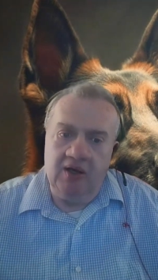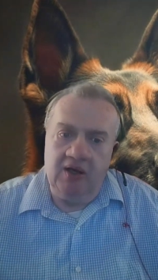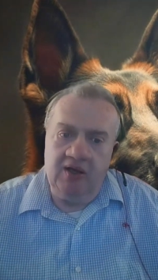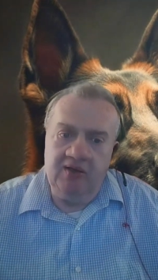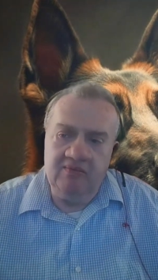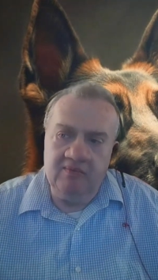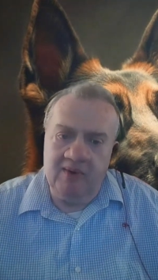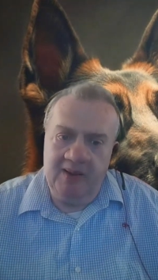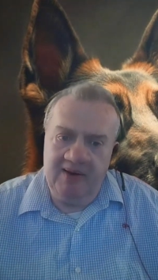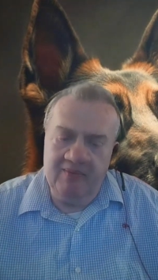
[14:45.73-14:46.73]
In
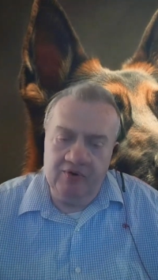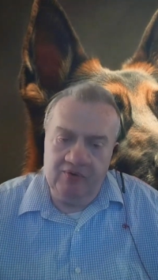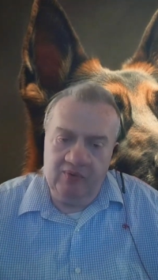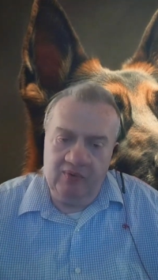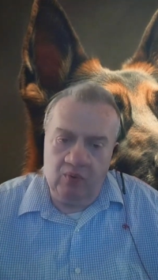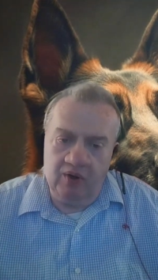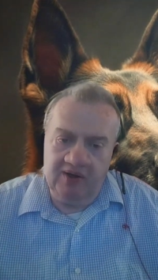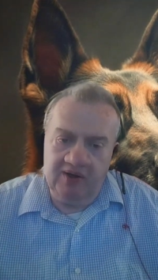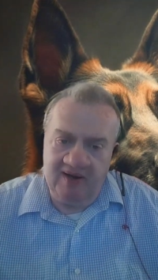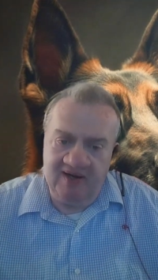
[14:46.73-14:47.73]
my neighborhood, we were
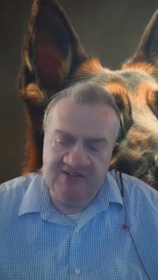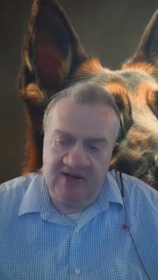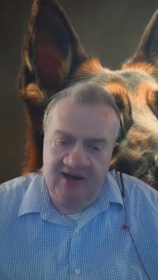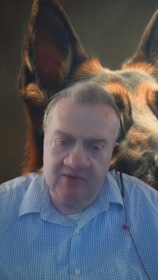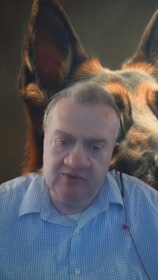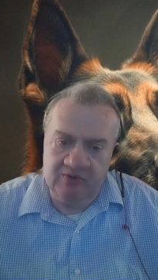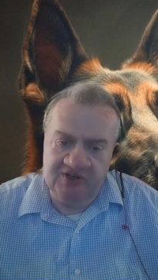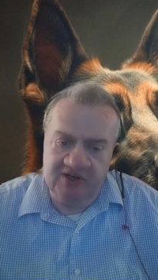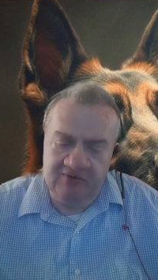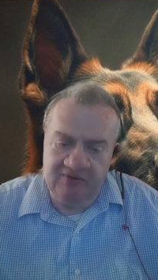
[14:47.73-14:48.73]
walking past a house which
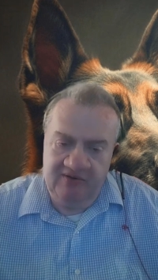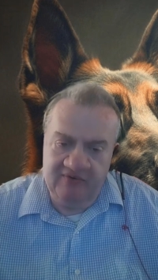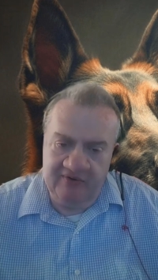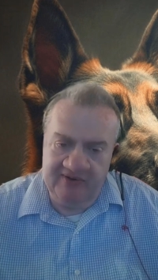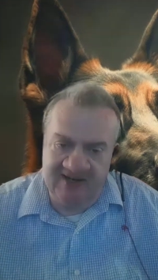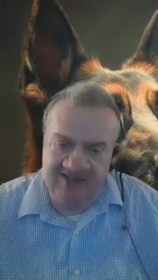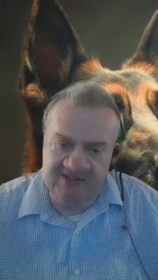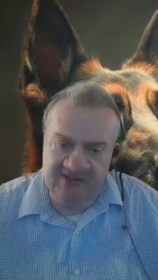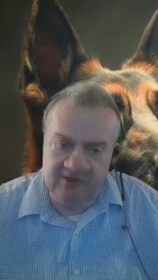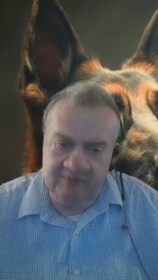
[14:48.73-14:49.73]
had three very nasty
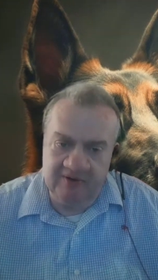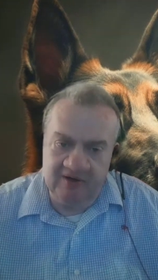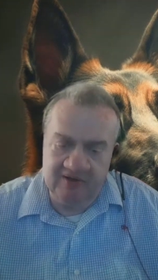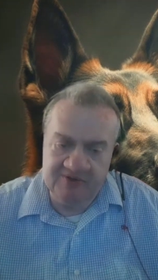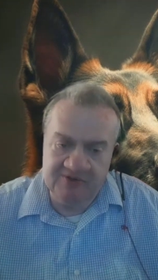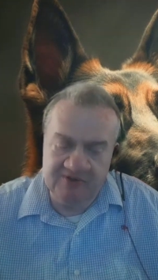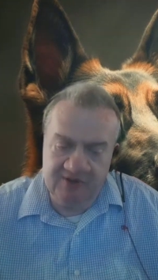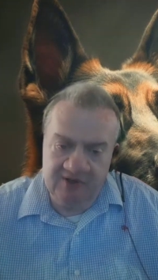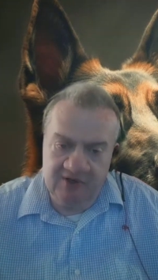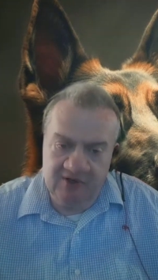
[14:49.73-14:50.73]
little pugs,
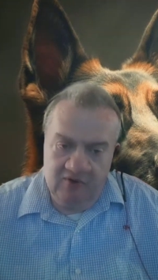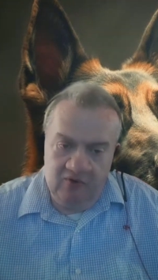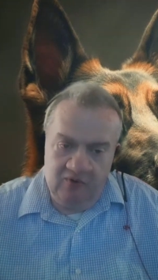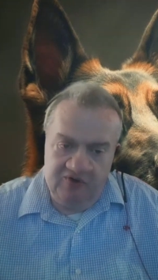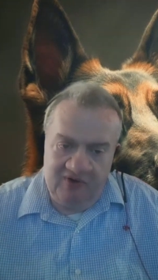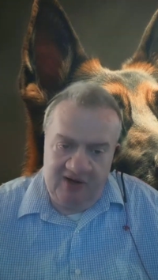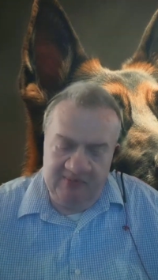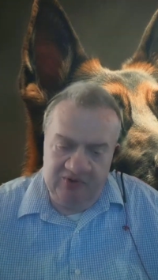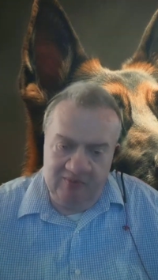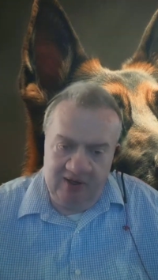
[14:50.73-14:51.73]
which ran up
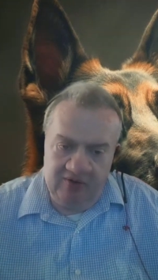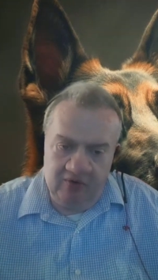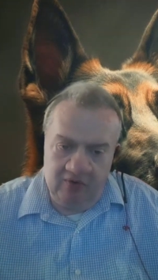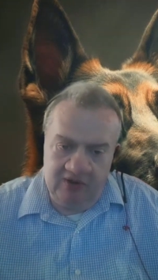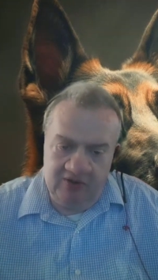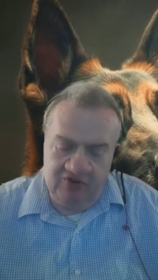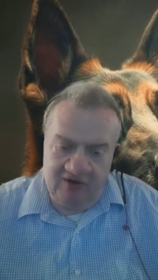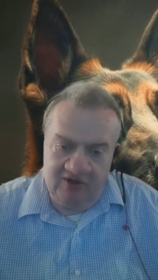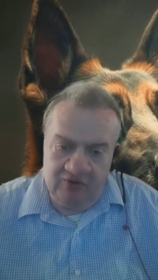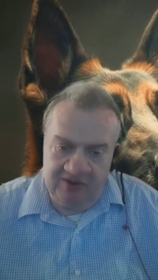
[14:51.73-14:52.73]
to my dog and
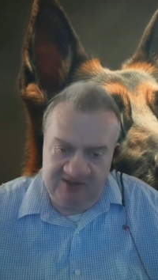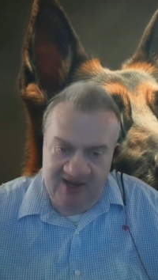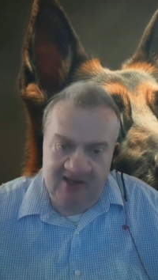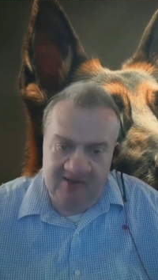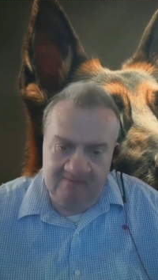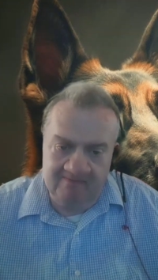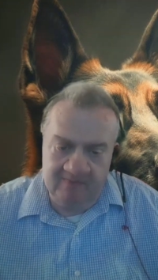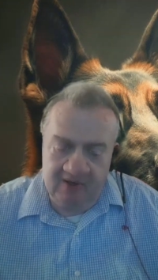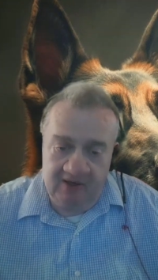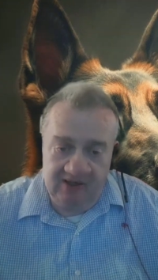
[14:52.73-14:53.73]
tried to attack it.
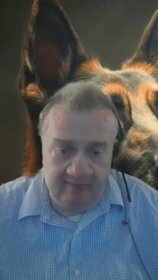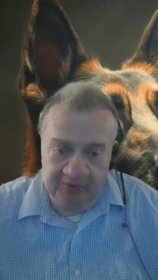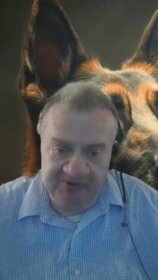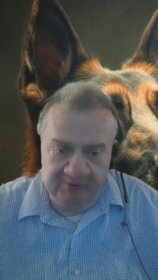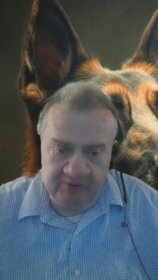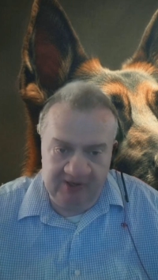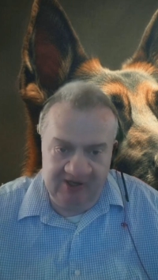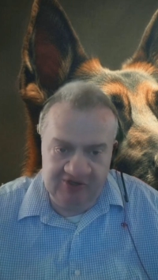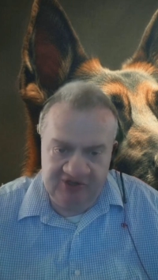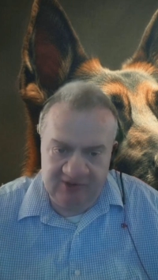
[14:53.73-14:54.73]
And on multiple
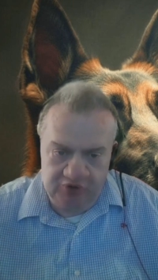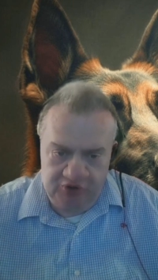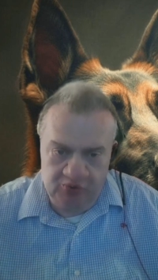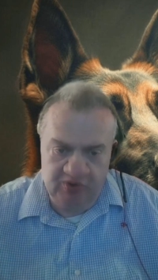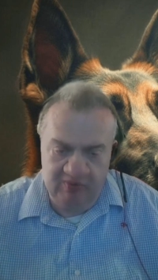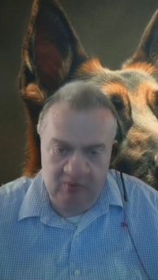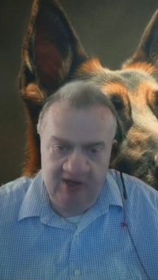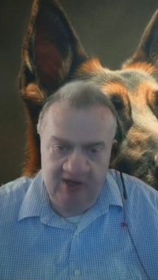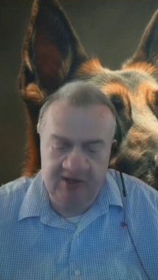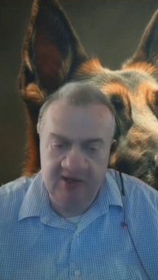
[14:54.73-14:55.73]
occasions, I would shoot them away.